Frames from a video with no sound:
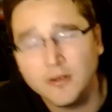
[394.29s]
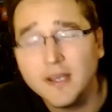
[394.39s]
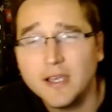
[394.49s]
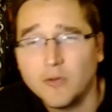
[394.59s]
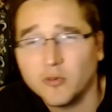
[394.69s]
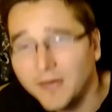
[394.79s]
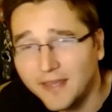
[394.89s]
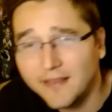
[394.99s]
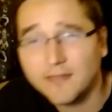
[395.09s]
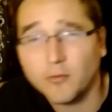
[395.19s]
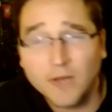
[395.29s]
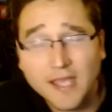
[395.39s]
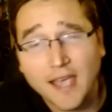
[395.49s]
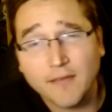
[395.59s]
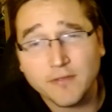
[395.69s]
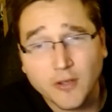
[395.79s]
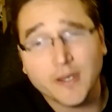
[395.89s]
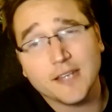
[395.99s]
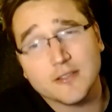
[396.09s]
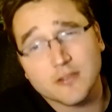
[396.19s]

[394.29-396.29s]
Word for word: which means we have to go ahead,